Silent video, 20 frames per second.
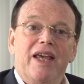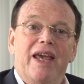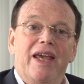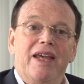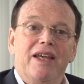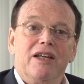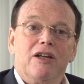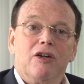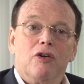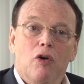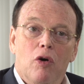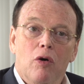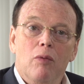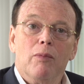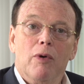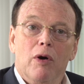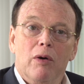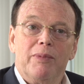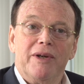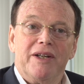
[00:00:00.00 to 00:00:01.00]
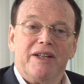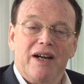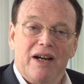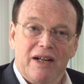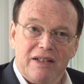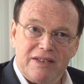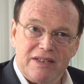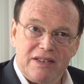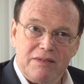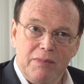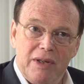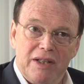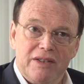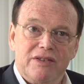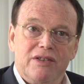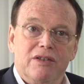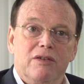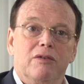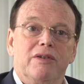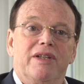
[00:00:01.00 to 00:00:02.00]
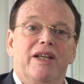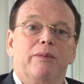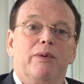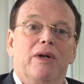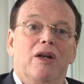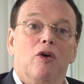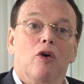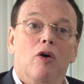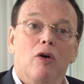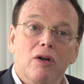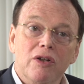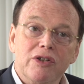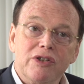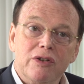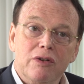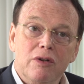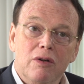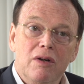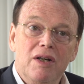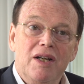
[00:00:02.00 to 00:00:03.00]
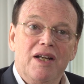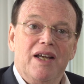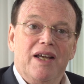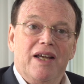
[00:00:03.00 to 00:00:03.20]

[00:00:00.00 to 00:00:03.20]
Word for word: a comorbid asthma, so they will also